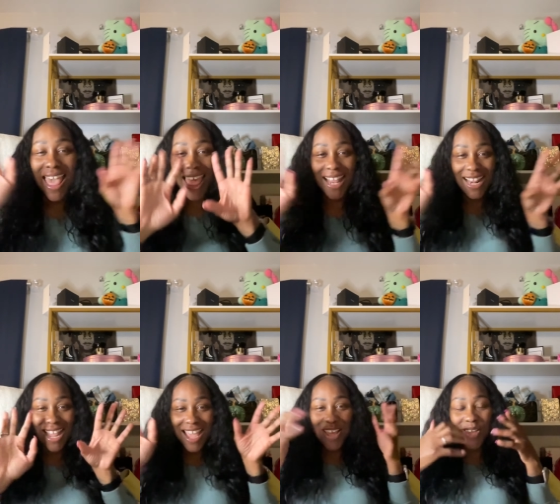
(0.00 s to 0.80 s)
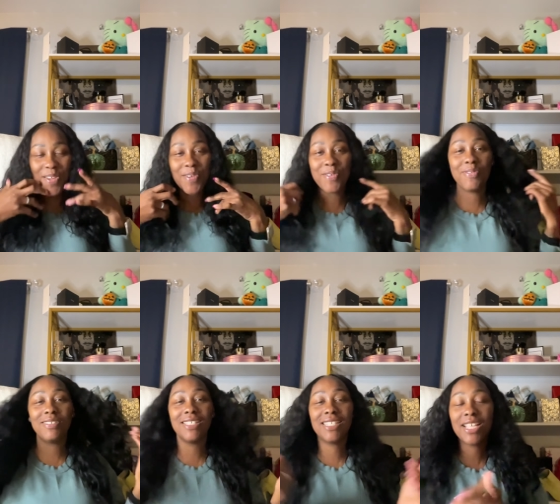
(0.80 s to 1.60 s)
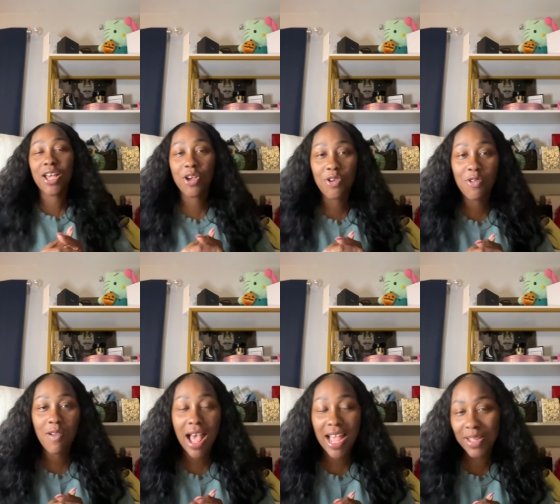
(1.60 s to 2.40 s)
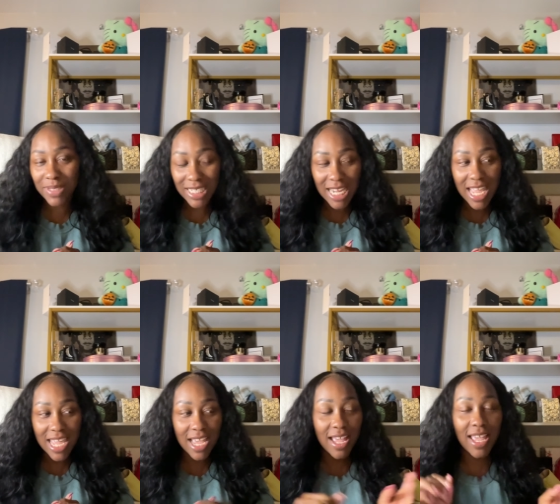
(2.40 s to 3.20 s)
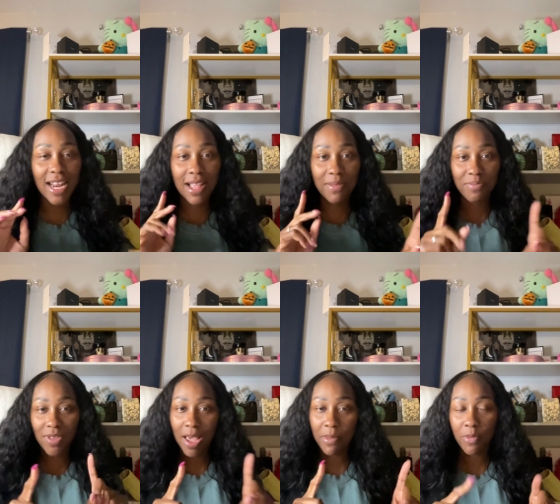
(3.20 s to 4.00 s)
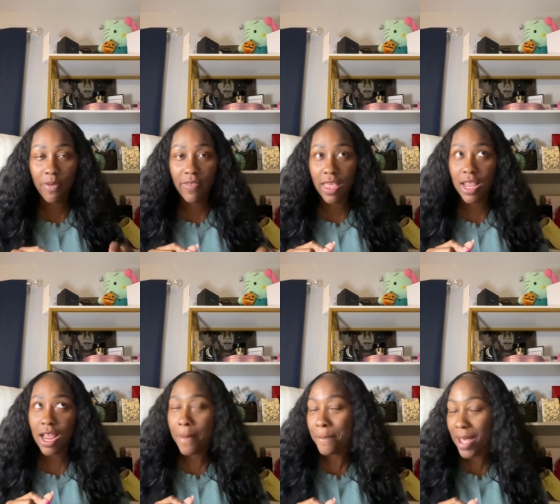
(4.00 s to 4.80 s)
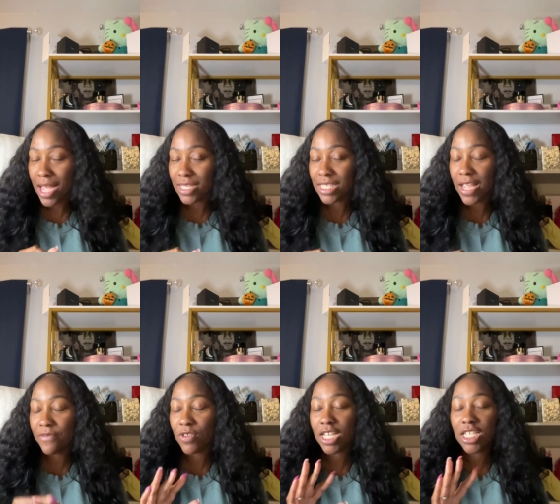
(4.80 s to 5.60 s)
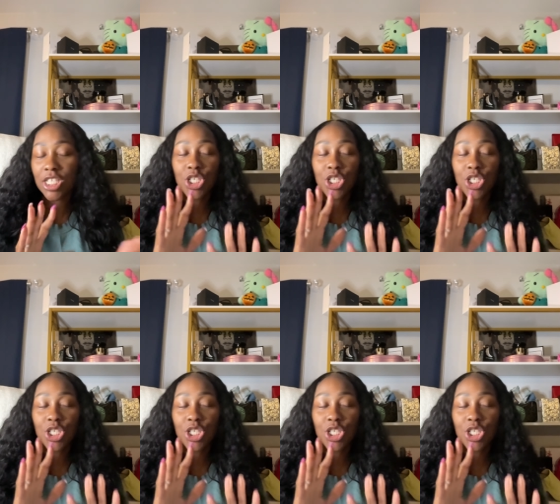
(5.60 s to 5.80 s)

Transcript: Hello. So I am Jakia and I'm coming with an unboxing for these